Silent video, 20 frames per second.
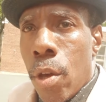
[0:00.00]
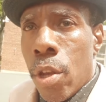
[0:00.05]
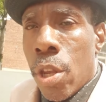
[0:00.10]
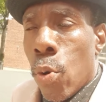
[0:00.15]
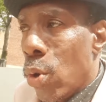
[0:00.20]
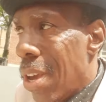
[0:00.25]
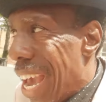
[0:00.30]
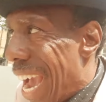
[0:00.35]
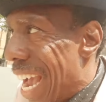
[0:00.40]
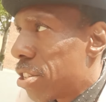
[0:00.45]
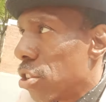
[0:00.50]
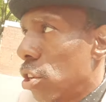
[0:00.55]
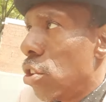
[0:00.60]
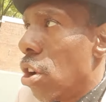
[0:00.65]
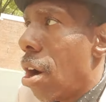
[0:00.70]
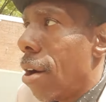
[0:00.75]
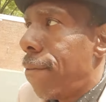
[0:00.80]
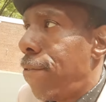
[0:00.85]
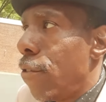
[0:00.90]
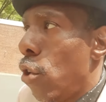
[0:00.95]
So we asking
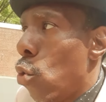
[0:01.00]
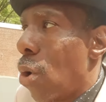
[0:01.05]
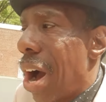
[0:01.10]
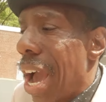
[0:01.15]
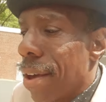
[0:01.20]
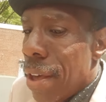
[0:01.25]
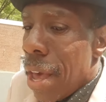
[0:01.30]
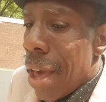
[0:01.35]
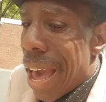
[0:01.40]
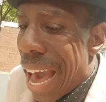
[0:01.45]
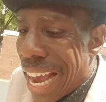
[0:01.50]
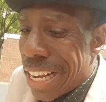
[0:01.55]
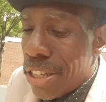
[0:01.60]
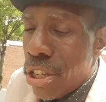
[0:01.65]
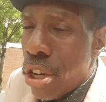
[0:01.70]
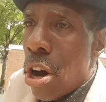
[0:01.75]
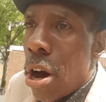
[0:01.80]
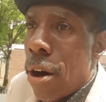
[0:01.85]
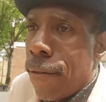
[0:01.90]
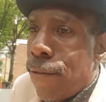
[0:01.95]
God for a wife,
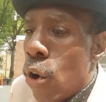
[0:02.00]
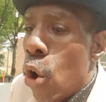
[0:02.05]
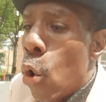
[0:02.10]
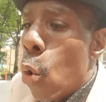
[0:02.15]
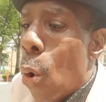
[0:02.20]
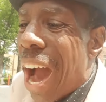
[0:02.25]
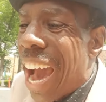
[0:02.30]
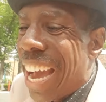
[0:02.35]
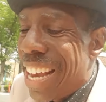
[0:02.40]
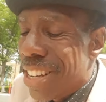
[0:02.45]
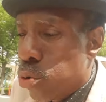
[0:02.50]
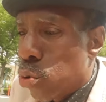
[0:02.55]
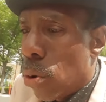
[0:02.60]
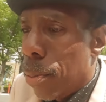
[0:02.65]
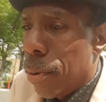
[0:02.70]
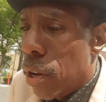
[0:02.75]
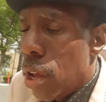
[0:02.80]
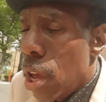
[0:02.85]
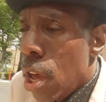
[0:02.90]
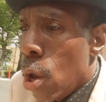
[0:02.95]
ask God for a wise
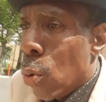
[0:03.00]
woman.